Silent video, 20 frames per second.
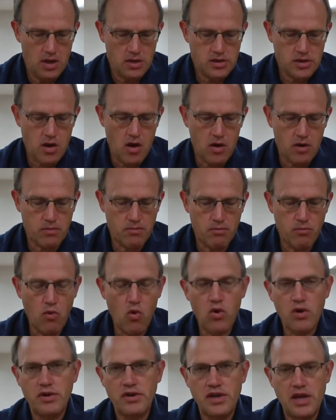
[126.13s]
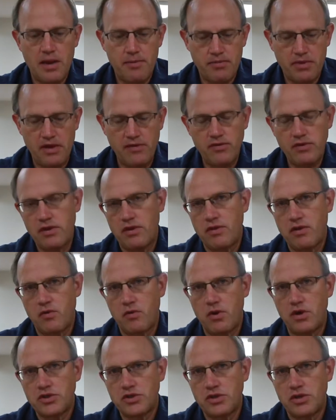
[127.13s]
talk more in depth even than the
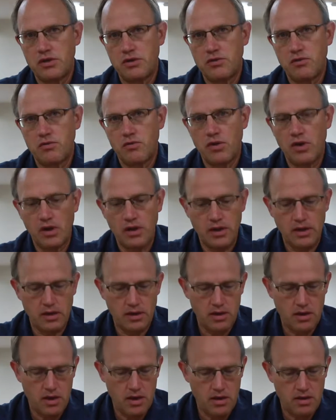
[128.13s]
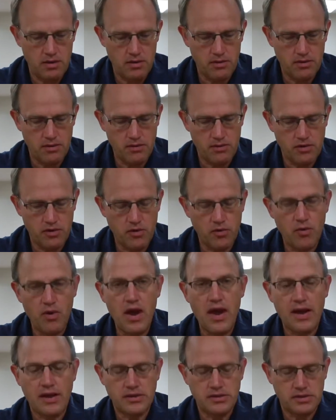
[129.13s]
question really
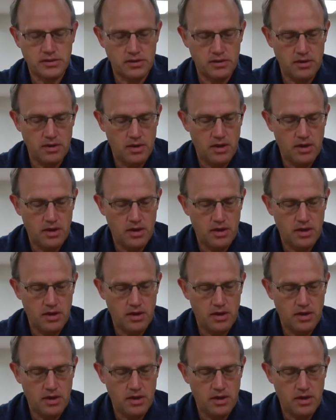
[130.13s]
directs.